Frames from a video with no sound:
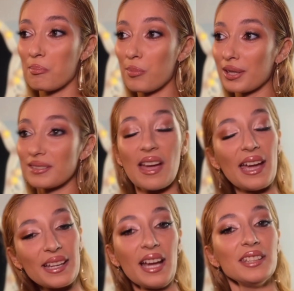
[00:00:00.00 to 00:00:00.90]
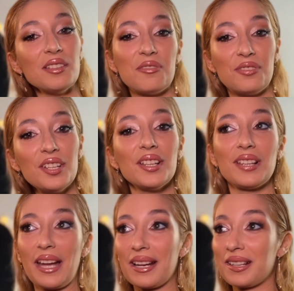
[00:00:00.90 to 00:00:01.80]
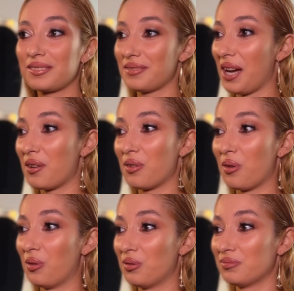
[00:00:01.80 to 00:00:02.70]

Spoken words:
but I kind of feel like, I don't know,